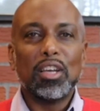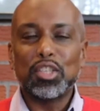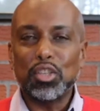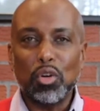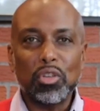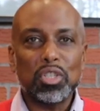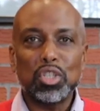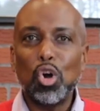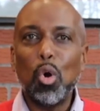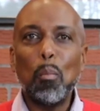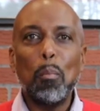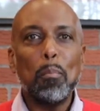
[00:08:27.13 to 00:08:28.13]
So there's
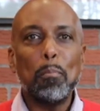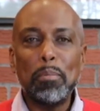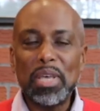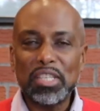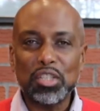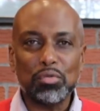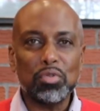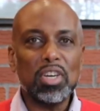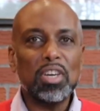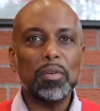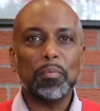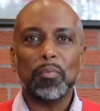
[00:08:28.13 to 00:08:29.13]
no
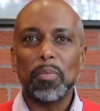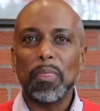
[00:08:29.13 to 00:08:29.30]
mystery.